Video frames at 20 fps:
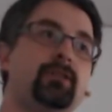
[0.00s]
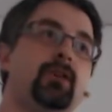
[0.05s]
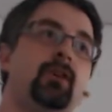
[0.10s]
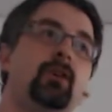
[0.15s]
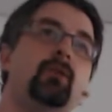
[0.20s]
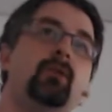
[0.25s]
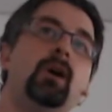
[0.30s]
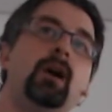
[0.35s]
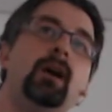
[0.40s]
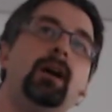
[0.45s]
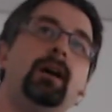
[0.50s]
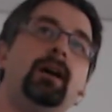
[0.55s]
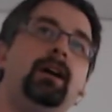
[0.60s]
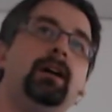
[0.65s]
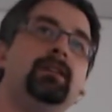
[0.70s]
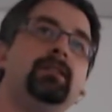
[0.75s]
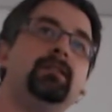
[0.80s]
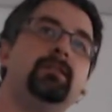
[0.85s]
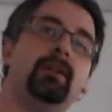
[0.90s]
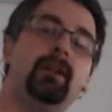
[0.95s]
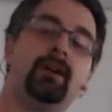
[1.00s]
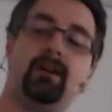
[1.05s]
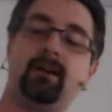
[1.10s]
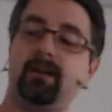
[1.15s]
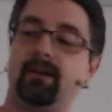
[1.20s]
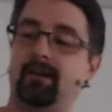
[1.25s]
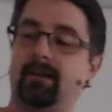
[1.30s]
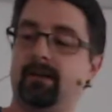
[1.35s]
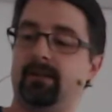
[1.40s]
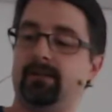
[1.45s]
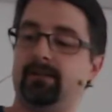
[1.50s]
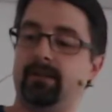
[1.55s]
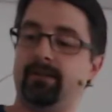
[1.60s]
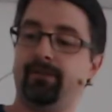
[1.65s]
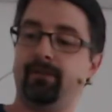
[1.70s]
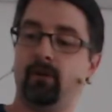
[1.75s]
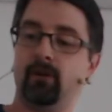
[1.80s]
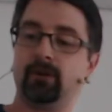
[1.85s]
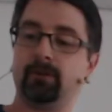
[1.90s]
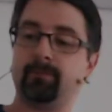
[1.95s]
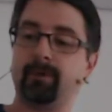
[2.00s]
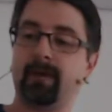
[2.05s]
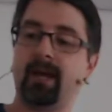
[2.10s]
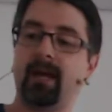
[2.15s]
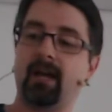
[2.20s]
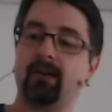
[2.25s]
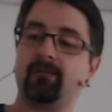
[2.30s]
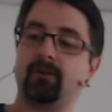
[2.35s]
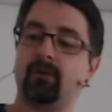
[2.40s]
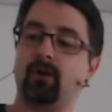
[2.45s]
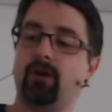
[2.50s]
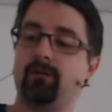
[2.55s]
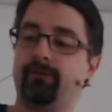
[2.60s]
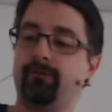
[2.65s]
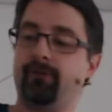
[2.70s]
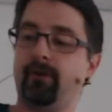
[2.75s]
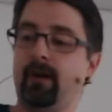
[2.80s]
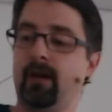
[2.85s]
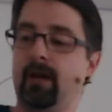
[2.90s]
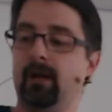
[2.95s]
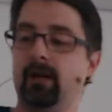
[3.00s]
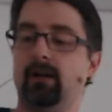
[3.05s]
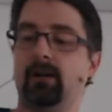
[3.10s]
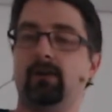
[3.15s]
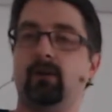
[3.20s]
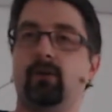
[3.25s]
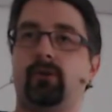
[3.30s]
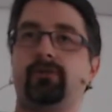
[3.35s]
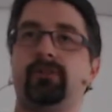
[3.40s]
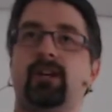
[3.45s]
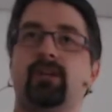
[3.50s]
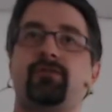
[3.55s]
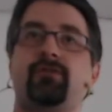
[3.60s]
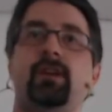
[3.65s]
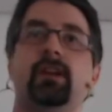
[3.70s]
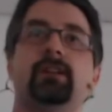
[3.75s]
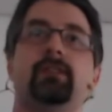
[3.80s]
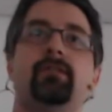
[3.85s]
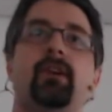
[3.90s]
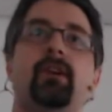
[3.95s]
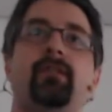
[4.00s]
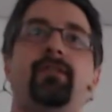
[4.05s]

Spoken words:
So in default behavior of Logstash filter